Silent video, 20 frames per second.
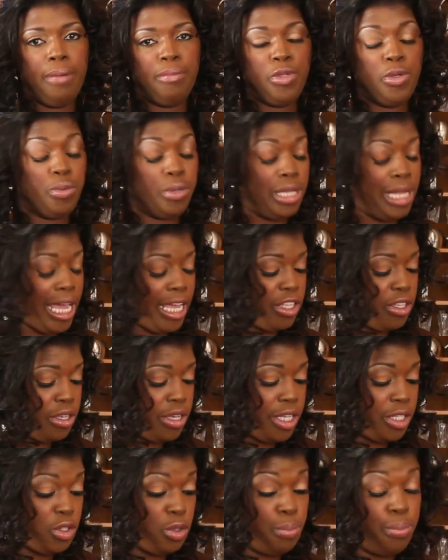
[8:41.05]
you would like
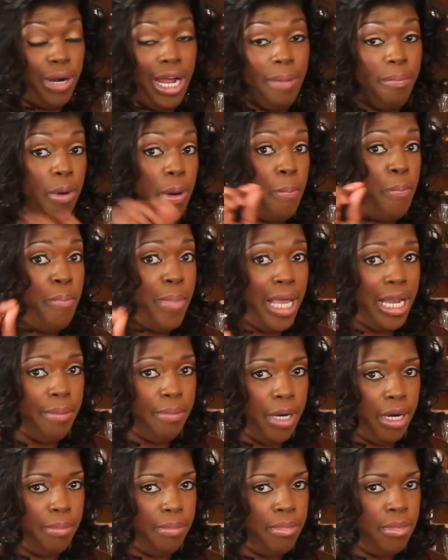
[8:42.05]
it to brine, but
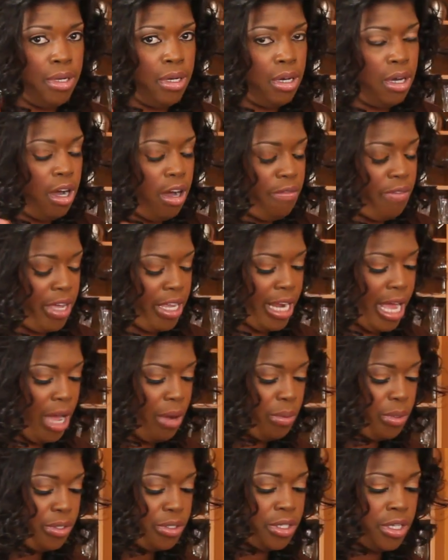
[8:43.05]
minimum of 8
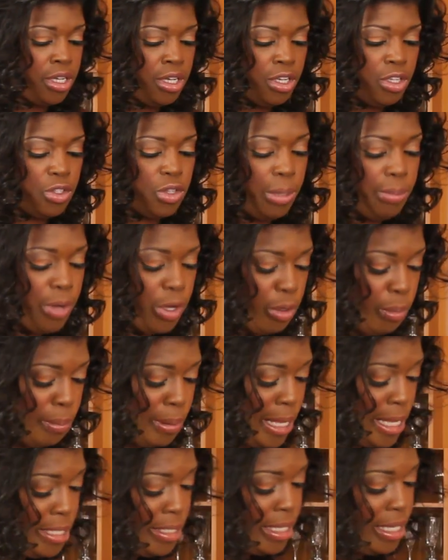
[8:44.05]
hours. So I'm going to
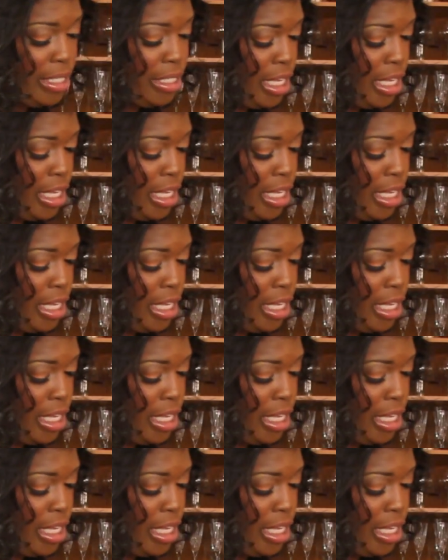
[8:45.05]
place this